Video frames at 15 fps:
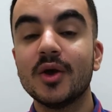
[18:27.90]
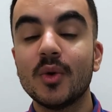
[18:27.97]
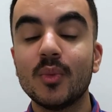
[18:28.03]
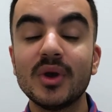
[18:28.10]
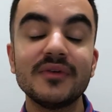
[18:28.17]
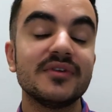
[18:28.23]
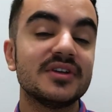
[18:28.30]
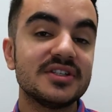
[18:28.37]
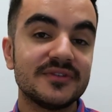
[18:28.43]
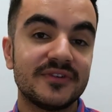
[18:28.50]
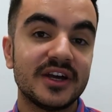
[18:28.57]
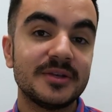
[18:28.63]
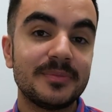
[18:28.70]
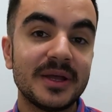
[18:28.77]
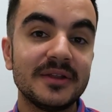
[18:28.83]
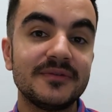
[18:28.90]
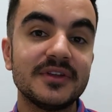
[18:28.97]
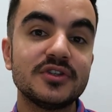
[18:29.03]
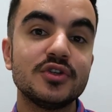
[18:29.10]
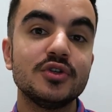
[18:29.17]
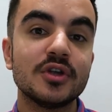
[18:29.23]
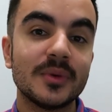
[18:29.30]
With defined
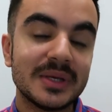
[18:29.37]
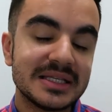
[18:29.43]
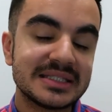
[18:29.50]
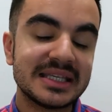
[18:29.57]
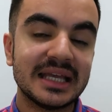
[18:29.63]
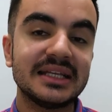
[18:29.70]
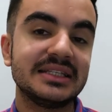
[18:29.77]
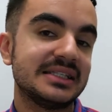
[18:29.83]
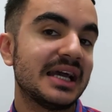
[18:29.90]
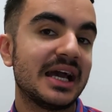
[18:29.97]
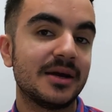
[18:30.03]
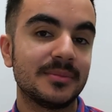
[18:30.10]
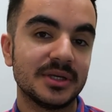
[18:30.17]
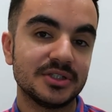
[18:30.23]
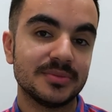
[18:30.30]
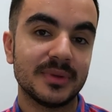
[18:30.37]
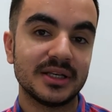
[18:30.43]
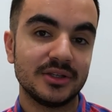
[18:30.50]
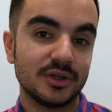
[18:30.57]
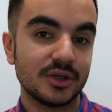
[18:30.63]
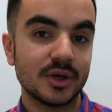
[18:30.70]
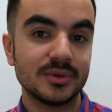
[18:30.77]
benefits, you know exactly how much
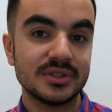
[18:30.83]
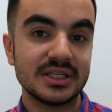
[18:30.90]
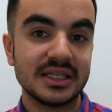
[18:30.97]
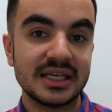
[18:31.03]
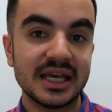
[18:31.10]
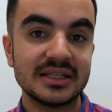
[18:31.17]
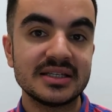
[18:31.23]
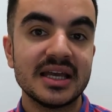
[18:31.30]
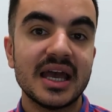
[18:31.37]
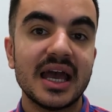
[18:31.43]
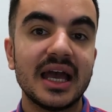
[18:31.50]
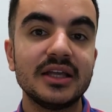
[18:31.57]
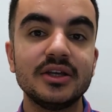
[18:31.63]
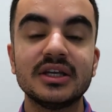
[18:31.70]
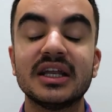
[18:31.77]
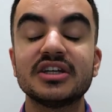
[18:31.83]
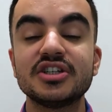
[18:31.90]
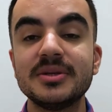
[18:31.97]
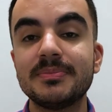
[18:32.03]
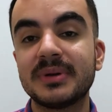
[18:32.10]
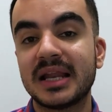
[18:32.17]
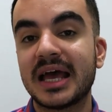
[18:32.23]
money you're going to get and you can
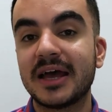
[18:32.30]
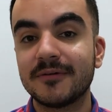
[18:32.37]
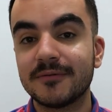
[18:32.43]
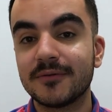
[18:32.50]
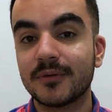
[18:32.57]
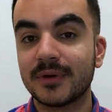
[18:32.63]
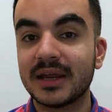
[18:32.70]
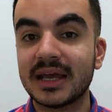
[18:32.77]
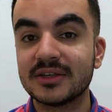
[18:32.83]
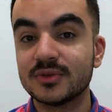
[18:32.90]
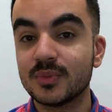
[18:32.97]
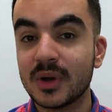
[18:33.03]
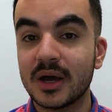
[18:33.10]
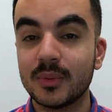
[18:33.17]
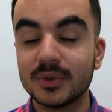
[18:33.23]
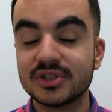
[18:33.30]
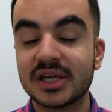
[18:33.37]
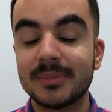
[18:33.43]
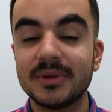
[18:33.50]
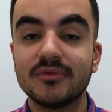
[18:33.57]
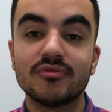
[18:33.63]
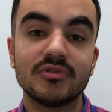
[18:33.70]
actually plan for it as well, which
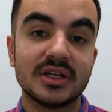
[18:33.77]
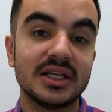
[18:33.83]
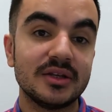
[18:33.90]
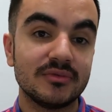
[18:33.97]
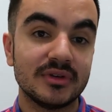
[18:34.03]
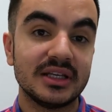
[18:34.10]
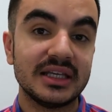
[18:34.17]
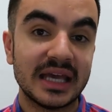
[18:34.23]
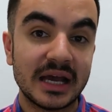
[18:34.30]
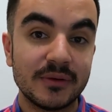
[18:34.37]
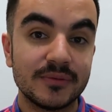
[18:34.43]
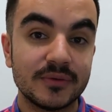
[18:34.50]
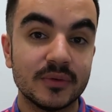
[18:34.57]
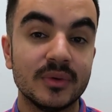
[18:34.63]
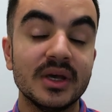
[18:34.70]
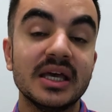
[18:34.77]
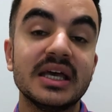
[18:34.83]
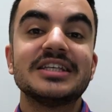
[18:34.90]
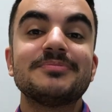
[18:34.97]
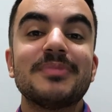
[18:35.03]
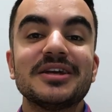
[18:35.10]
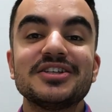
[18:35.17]
can be really, really helpful,
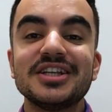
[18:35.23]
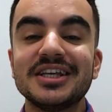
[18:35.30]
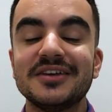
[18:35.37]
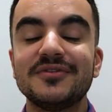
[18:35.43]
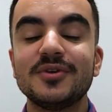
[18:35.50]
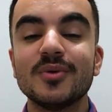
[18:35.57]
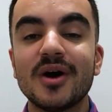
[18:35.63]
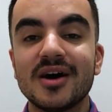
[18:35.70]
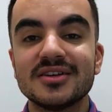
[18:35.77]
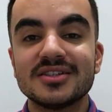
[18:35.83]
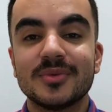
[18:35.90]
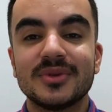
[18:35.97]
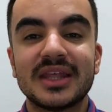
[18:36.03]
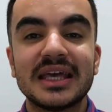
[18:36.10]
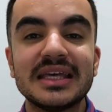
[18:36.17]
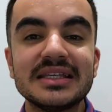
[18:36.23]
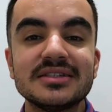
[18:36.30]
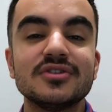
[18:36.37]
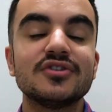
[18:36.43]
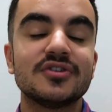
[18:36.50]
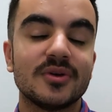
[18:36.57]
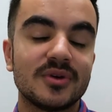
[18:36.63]
especially if you are someone that
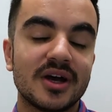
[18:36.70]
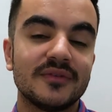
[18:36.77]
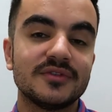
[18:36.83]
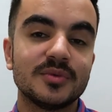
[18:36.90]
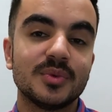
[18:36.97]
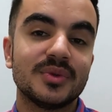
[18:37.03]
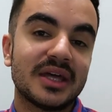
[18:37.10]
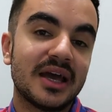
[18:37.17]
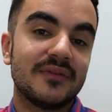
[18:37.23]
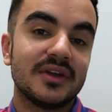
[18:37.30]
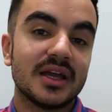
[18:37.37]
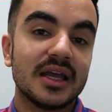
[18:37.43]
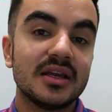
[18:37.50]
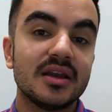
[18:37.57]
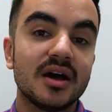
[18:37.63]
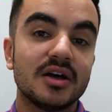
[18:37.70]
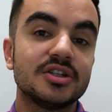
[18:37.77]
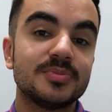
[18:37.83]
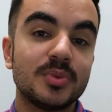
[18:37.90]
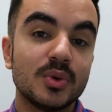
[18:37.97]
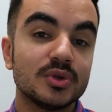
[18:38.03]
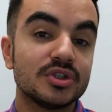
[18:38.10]
isn't so comfortable with having a
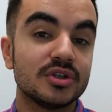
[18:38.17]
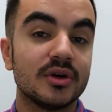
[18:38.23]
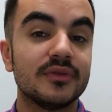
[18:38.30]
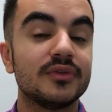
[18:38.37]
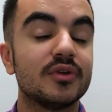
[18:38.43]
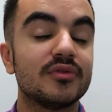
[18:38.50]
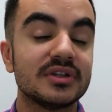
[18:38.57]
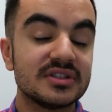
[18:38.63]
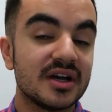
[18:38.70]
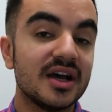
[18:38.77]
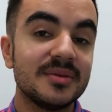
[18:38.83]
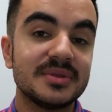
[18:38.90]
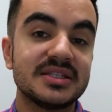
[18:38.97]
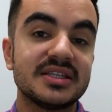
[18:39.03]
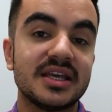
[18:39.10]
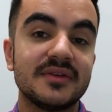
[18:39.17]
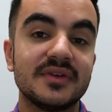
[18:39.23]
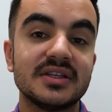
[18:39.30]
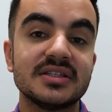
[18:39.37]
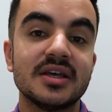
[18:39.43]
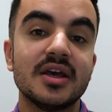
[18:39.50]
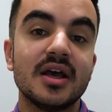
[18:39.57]
large portion of your retirement
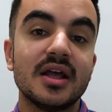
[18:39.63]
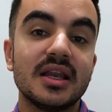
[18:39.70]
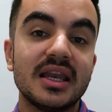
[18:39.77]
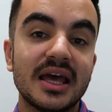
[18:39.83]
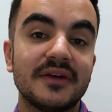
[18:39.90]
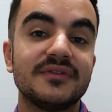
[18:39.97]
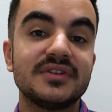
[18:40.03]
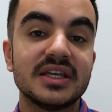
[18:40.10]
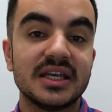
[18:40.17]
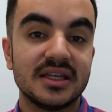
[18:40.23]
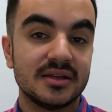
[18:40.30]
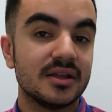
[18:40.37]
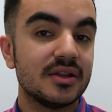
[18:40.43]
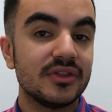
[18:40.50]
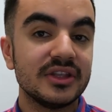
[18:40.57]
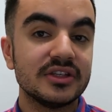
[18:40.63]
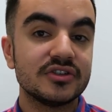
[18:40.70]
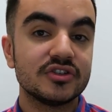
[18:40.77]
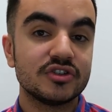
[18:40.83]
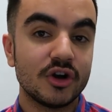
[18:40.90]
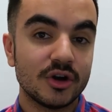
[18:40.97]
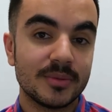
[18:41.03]
savings left in the
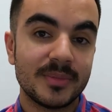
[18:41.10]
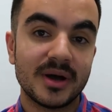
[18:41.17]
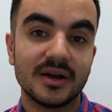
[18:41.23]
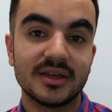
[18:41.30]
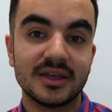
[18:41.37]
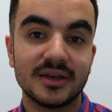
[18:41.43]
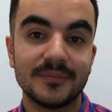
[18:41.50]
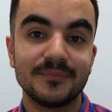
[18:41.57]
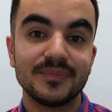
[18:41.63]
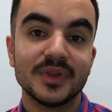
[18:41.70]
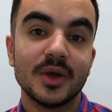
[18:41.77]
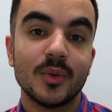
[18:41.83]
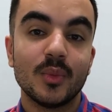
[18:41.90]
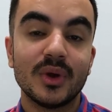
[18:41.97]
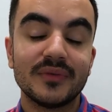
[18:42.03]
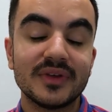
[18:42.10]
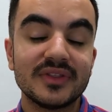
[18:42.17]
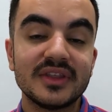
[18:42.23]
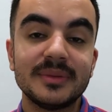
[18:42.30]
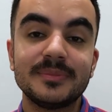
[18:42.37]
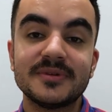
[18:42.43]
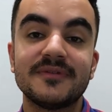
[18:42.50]
stock market. With
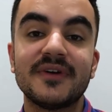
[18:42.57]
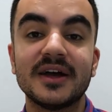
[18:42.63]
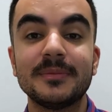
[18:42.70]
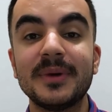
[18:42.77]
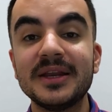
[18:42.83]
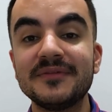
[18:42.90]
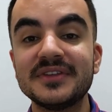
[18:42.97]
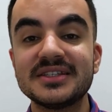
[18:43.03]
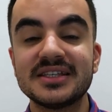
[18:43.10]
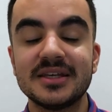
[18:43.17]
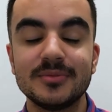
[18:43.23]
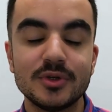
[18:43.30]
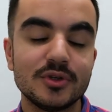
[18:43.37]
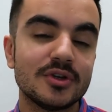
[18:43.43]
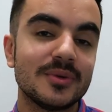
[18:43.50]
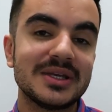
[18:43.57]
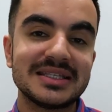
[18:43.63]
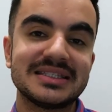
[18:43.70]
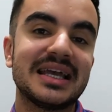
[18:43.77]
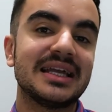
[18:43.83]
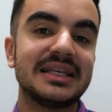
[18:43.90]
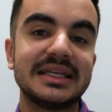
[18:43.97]
the defined benefit scheme, you know
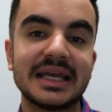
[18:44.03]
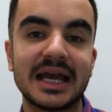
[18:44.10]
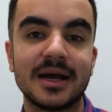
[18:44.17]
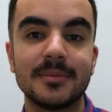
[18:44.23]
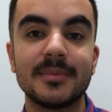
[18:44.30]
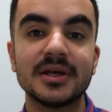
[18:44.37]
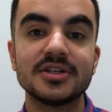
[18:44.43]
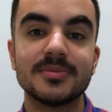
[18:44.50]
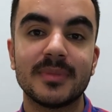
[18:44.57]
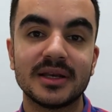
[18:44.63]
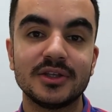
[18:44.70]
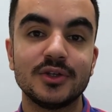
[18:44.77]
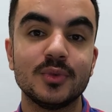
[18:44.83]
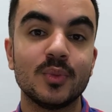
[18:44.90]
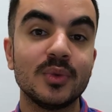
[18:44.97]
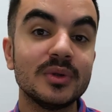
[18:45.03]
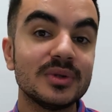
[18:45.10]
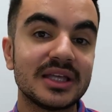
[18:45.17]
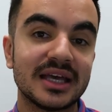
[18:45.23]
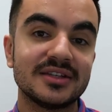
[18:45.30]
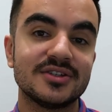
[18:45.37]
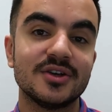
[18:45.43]
exactly how much money you will
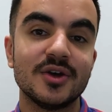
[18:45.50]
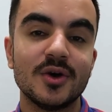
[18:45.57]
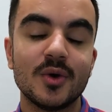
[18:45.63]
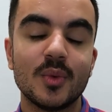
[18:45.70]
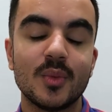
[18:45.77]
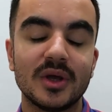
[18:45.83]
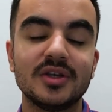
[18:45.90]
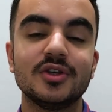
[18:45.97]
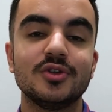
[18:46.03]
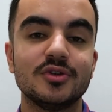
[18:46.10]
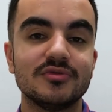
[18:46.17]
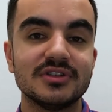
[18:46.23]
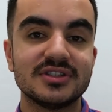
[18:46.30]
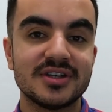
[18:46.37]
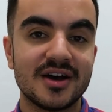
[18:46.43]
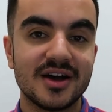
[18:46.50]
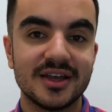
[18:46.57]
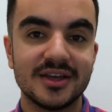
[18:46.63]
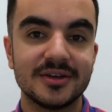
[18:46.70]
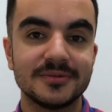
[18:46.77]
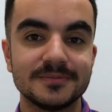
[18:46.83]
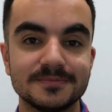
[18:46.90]
get when you
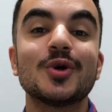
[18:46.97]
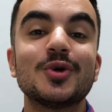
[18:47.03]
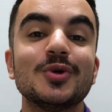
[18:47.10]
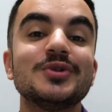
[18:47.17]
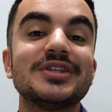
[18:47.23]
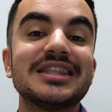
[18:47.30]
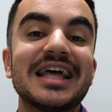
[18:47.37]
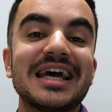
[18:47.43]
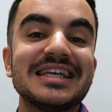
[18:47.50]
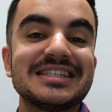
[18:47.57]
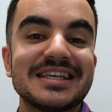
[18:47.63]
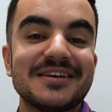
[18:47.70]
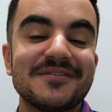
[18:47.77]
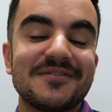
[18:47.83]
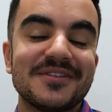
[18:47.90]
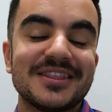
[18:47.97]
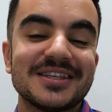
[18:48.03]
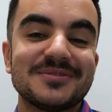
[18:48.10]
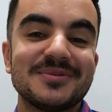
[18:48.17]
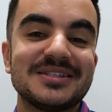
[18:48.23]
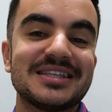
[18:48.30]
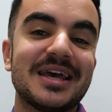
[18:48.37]
retire. Cool, so that is it for
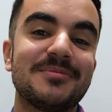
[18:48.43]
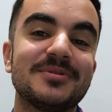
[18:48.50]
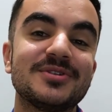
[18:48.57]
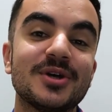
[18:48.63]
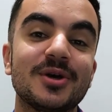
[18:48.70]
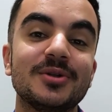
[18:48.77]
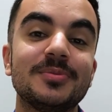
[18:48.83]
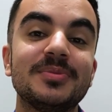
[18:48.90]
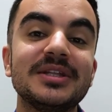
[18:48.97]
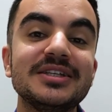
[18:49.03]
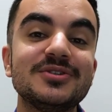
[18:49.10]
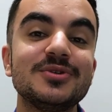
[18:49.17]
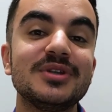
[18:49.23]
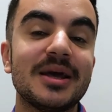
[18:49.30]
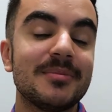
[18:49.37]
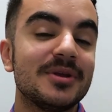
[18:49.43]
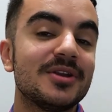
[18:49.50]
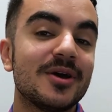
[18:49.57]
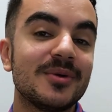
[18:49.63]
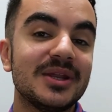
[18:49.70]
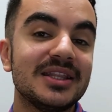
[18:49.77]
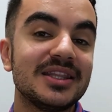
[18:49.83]
this week's episode. Please do let me
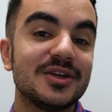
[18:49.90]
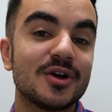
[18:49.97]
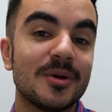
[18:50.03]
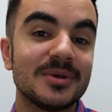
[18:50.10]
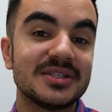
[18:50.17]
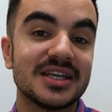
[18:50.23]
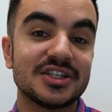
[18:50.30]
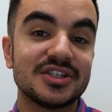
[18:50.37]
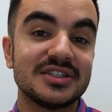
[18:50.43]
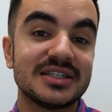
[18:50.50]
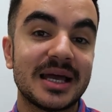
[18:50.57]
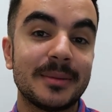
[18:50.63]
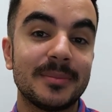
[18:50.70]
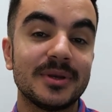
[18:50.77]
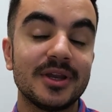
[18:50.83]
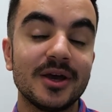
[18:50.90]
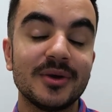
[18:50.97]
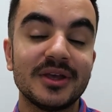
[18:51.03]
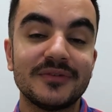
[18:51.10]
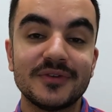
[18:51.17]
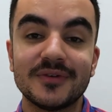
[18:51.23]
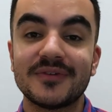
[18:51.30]
know in the comment section down below
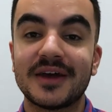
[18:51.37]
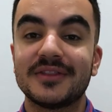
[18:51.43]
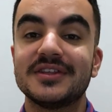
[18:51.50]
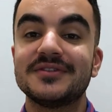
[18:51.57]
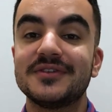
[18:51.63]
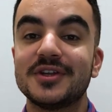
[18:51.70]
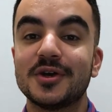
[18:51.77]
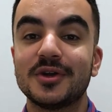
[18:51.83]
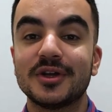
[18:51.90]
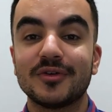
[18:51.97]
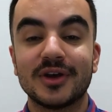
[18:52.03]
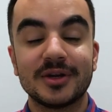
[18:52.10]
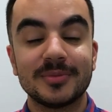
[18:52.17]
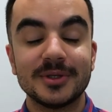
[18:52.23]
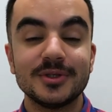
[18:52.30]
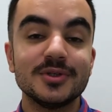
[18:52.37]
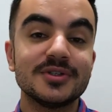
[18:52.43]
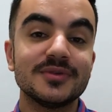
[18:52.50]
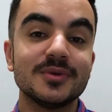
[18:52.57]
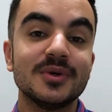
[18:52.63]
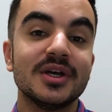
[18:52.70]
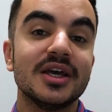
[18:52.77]
if you found this video incredibly
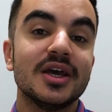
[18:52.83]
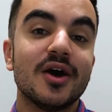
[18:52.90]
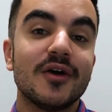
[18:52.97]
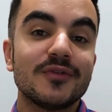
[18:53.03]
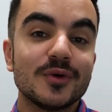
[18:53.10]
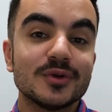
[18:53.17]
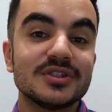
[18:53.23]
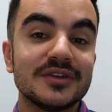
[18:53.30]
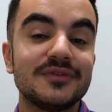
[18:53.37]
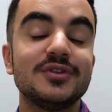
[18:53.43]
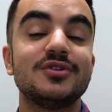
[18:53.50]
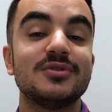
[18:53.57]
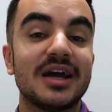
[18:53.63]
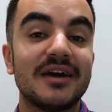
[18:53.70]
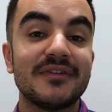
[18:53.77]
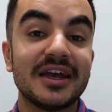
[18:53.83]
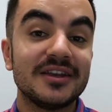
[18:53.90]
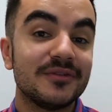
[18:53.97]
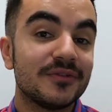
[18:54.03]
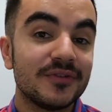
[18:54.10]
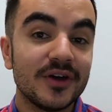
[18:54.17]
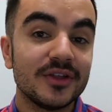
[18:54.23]
useful. Of course, if you do have
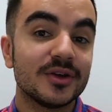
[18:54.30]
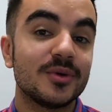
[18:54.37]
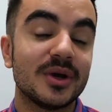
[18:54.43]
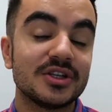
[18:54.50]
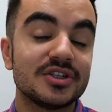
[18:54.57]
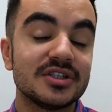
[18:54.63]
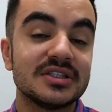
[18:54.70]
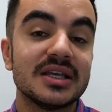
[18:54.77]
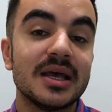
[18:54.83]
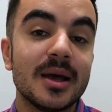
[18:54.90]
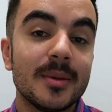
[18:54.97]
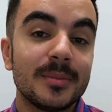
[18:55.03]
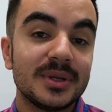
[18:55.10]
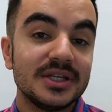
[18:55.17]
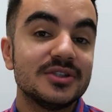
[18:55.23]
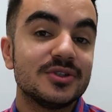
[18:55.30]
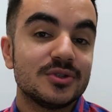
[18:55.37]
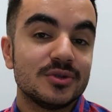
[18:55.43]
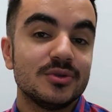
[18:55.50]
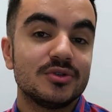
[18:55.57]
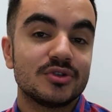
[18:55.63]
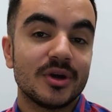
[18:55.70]
any further questions, please
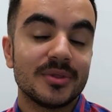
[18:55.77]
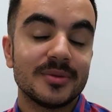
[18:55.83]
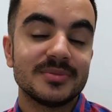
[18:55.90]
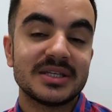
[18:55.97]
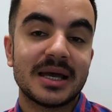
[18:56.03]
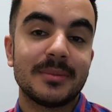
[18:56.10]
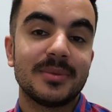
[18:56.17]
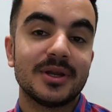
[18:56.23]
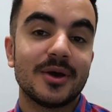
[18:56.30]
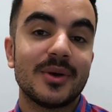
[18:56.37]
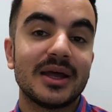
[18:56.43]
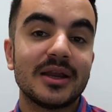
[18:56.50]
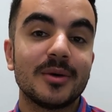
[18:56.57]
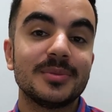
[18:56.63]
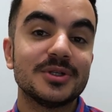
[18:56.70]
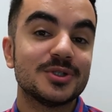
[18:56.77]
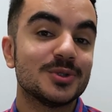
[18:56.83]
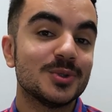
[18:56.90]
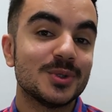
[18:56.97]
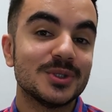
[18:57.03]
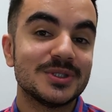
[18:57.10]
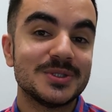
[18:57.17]
do drop them down below and I'll be
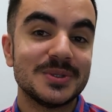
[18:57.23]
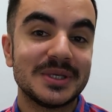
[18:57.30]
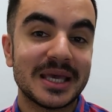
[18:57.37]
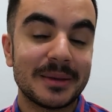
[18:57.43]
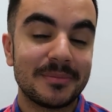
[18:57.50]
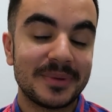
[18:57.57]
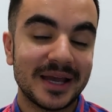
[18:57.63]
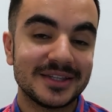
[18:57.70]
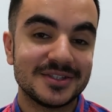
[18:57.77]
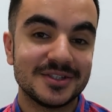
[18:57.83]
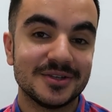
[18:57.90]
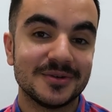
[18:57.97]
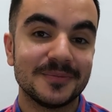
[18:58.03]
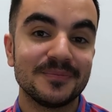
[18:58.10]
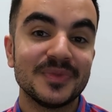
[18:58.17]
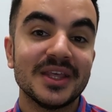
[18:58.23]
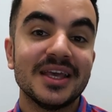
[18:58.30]
sure to get back to you.